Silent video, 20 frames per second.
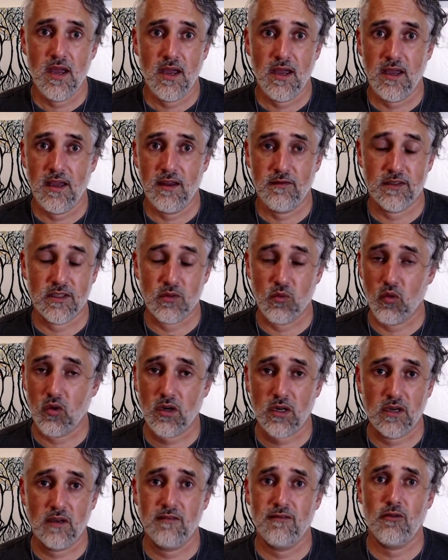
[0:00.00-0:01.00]
And if it's
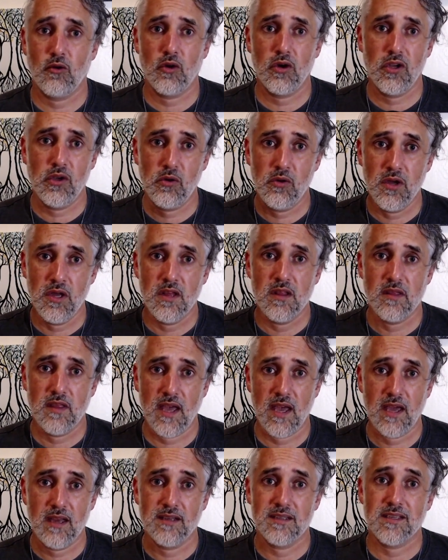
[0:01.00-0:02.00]
working for you,
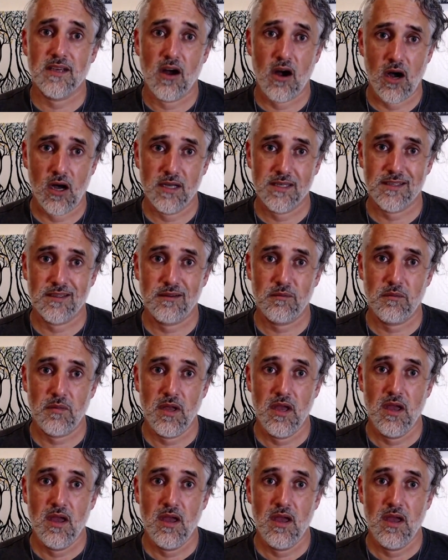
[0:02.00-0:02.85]
that is awesome.